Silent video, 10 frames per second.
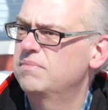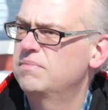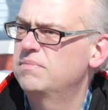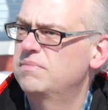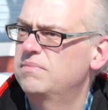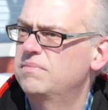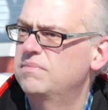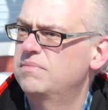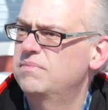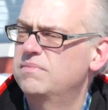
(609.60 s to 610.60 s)

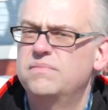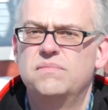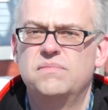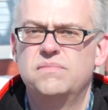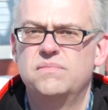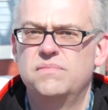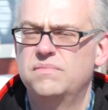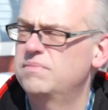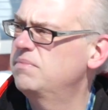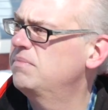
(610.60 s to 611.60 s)

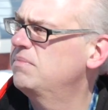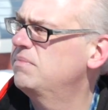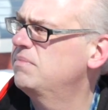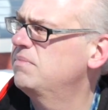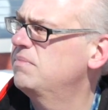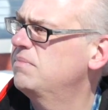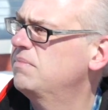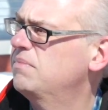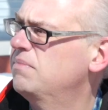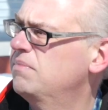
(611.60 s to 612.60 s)

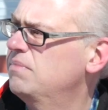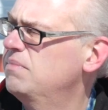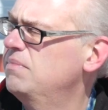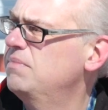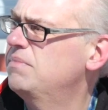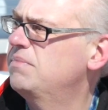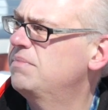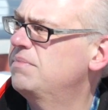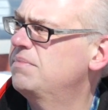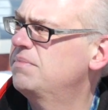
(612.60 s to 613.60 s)

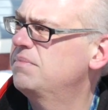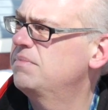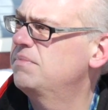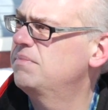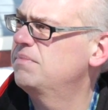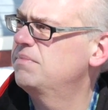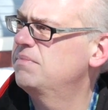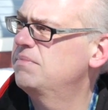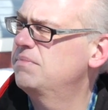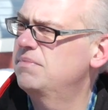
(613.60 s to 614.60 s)

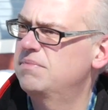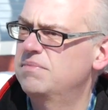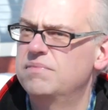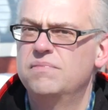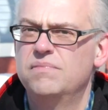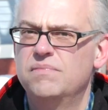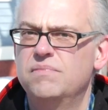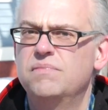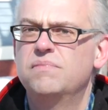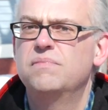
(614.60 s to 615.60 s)

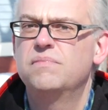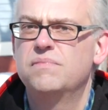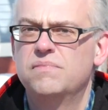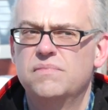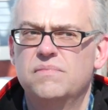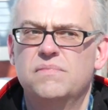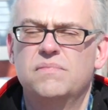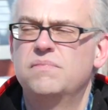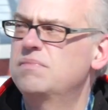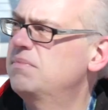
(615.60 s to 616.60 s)

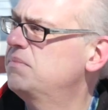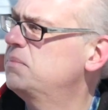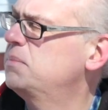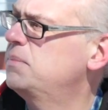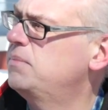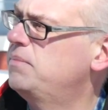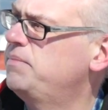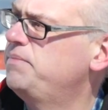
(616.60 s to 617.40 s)
No words are spoken by the person on screen.